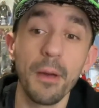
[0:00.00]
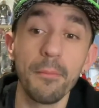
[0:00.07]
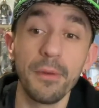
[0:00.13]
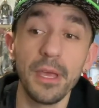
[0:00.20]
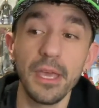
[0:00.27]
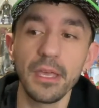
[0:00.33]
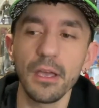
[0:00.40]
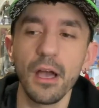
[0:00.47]

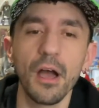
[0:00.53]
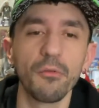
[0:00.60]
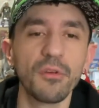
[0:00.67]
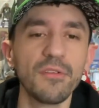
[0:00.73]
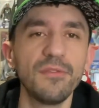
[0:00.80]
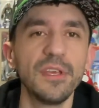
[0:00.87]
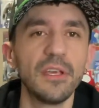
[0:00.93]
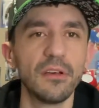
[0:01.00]
big
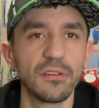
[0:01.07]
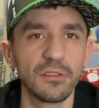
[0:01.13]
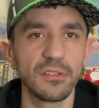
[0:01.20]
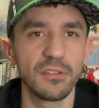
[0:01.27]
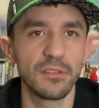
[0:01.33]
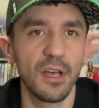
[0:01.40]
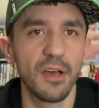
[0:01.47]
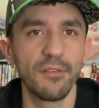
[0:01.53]
reveals and
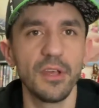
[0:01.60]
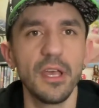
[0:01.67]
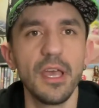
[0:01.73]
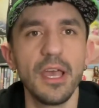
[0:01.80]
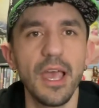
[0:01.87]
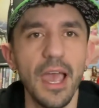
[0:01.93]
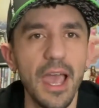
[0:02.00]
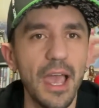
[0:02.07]
stuff
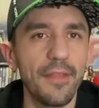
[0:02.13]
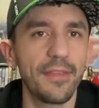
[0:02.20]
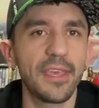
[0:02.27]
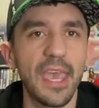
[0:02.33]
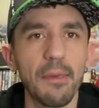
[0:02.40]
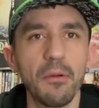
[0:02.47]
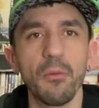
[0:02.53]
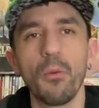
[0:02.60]
at the
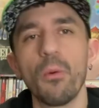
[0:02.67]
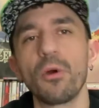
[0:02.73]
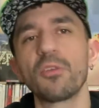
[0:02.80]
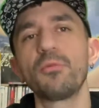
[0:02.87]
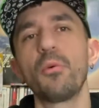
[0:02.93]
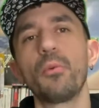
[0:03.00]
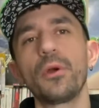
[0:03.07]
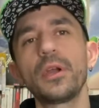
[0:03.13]
Game Awards,
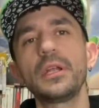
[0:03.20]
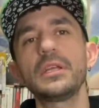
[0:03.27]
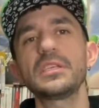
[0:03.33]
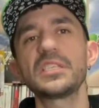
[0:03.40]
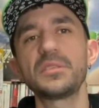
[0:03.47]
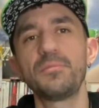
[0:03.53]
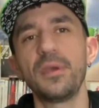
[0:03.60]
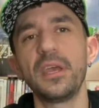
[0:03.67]
but we're going to
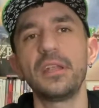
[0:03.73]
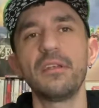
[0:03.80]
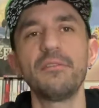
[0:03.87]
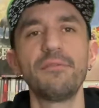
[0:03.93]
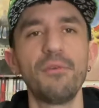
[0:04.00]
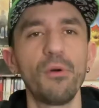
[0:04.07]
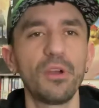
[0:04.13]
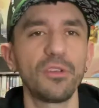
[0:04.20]
spend
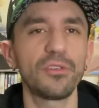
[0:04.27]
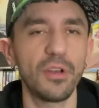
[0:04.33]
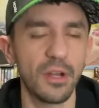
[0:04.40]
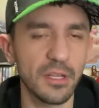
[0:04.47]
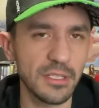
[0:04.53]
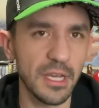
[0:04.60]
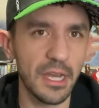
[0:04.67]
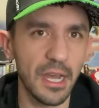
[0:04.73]
and focus
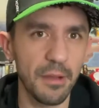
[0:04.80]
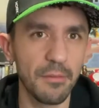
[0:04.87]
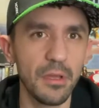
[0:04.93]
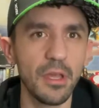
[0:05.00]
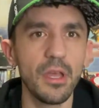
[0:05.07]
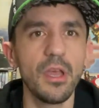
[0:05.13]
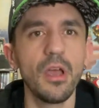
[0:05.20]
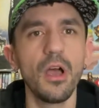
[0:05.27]
our time
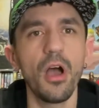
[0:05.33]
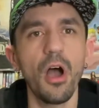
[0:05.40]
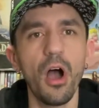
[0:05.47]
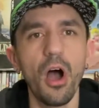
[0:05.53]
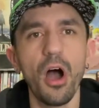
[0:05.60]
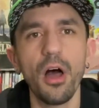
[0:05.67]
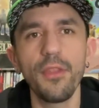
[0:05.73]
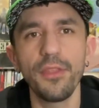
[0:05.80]

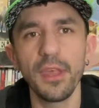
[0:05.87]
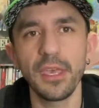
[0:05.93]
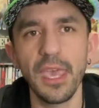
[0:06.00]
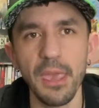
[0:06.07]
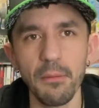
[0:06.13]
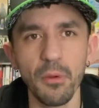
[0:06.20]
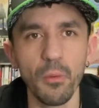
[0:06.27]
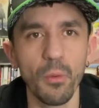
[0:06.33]
on the
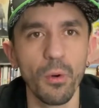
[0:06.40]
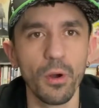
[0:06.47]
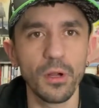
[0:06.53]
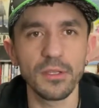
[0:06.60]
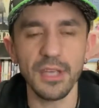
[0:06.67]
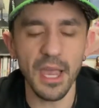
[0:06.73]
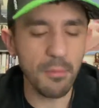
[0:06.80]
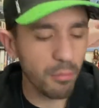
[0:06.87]
Game
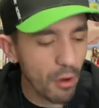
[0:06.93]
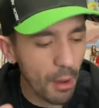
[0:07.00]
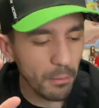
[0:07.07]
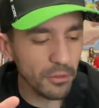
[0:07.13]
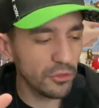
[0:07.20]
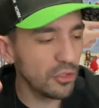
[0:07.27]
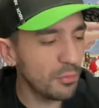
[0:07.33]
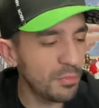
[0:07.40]
Awards. I
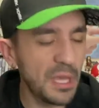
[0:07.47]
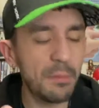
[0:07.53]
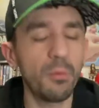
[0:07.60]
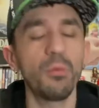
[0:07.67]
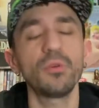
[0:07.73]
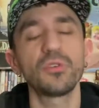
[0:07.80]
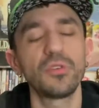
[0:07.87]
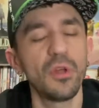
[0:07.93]
promise you, people
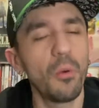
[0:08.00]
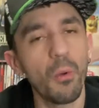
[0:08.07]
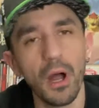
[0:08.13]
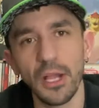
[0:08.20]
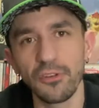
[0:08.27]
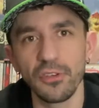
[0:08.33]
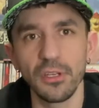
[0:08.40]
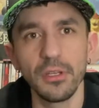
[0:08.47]
will still
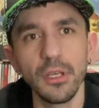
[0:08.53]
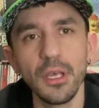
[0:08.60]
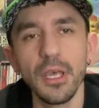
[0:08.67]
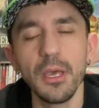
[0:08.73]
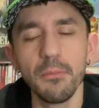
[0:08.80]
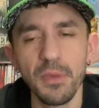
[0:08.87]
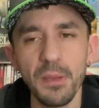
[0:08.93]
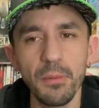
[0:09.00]
watch it.
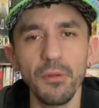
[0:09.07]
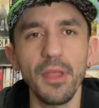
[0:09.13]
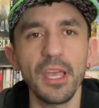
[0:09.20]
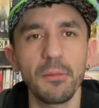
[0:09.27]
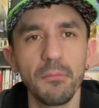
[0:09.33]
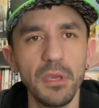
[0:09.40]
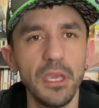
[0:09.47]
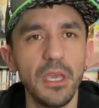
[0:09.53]
People
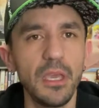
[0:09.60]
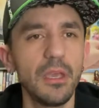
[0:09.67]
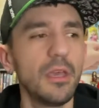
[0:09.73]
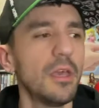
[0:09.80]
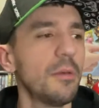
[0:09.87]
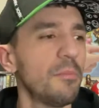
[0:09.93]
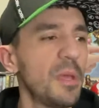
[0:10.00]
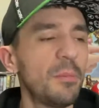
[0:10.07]
like me,
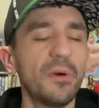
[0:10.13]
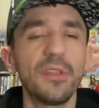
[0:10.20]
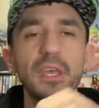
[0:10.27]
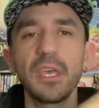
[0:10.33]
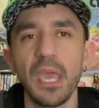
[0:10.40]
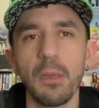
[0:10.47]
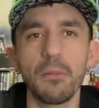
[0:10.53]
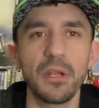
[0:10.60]
people in the
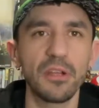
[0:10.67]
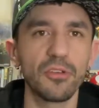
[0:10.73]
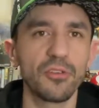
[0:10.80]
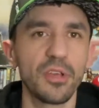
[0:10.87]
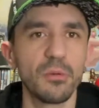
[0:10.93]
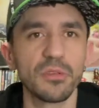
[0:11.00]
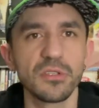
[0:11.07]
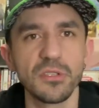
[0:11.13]
gaming
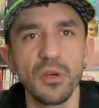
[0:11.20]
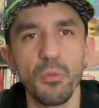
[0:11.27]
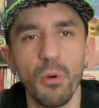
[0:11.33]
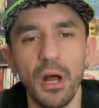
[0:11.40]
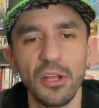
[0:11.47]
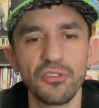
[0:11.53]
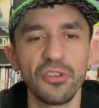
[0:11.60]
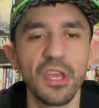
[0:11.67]
industry will still
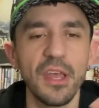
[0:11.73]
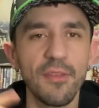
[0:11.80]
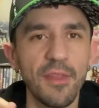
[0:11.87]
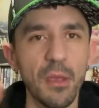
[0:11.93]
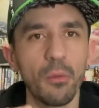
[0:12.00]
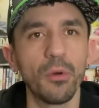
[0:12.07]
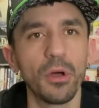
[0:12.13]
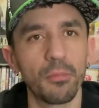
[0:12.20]
watch it, and
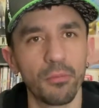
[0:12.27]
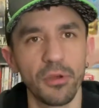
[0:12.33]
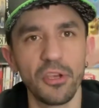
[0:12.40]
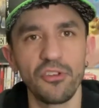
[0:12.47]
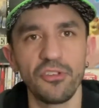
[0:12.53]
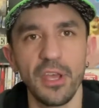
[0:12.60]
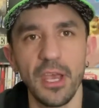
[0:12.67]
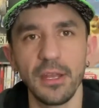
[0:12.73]
they will
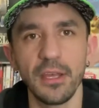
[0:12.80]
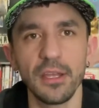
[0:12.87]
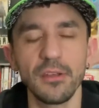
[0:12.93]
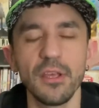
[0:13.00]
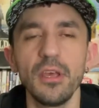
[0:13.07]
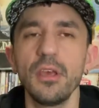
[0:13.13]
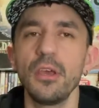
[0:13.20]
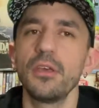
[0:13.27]
appreciate it.
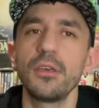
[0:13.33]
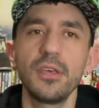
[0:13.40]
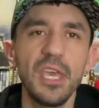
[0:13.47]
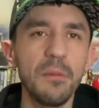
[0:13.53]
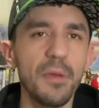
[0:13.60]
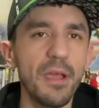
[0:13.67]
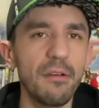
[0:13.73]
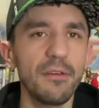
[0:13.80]

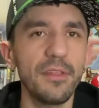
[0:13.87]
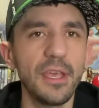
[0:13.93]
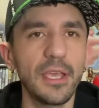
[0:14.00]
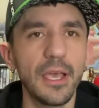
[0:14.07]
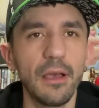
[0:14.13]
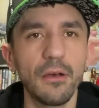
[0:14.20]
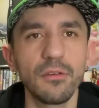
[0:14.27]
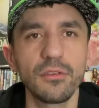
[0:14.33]
Keep everything
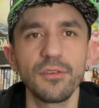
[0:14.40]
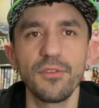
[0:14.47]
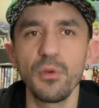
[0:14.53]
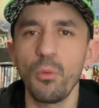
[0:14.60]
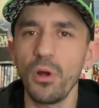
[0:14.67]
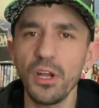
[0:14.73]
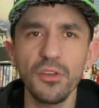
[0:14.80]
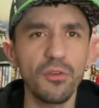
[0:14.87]
else. If you
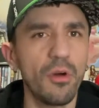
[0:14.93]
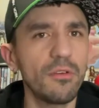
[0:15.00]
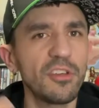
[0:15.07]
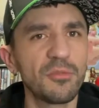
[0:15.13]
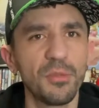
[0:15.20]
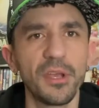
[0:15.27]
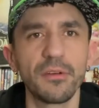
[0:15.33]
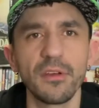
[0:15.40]
want to do all
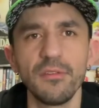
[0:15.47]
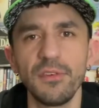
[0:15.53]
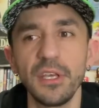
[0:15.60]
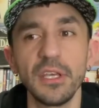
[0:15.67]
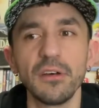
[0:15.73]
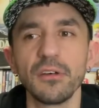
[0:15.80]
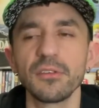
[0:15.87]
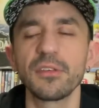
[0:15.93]
these big
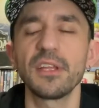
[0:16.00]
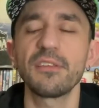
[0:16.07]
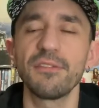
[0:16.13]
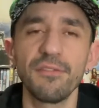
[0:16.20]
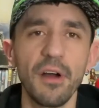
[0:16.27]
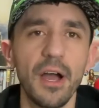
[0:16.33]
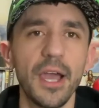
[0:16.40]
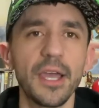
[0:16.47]
reveals, that's
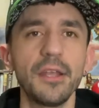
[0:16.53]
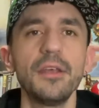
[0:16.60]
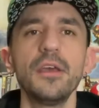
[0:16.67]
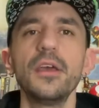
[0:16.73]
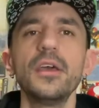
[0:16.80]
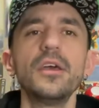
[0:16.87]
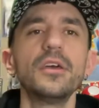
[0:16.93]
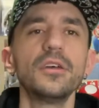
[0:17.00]
fine.
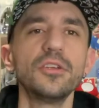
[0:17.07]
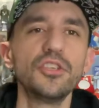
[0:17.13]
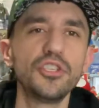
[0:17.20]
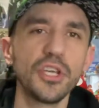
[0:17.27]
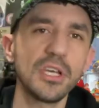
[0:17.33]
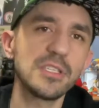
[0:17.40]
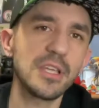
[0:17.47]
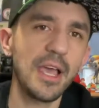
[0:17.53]

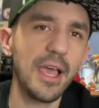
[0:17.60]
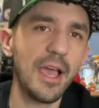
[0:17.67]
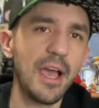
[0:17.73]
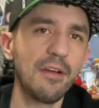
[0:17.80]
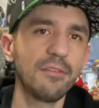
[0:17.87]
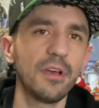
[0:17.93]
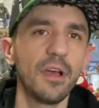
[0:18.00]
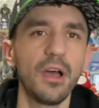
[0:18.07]
Just
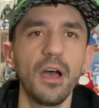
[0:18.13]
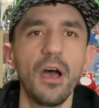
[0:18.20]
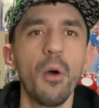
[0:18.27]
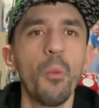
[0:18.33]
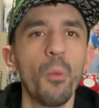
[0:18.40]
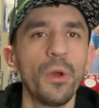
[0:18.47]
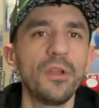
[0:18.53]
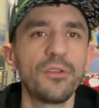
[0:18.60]
have a
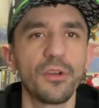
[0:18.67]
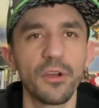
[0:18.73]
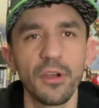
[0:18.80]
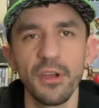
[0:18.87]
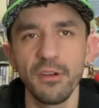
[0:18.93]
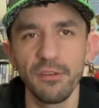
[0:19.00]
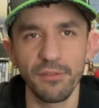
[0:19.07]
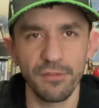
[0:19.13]
winter
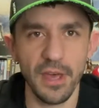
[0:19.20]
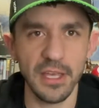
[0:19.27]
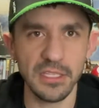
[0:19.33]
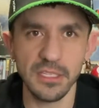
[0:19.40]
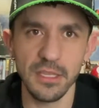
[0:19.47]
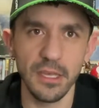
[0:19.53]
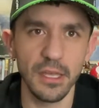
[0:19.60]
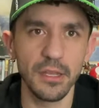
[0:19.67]

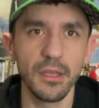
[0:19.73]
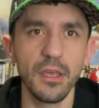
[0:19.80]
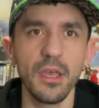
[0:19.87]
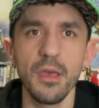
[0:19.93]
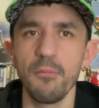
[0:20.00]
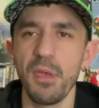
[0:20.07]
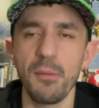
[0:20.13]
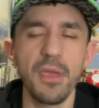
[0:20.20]
fest then.
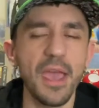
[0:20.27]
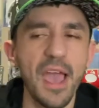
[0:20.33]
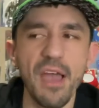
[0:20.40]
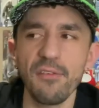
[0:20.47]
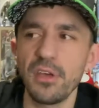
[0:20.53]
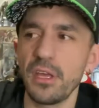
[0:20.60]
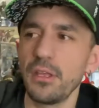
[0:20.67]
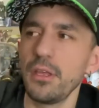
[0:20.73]
Maybe
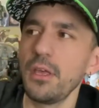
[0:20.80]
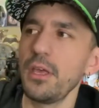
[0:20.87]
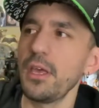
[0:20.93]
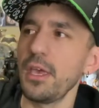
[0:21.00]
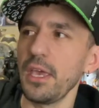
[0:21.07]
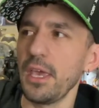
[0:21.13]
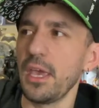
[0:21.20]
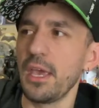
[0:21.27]
have it
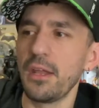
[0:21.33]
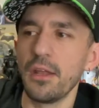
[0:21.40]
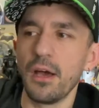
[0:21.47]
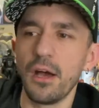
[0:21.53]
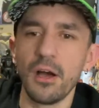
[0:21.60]
in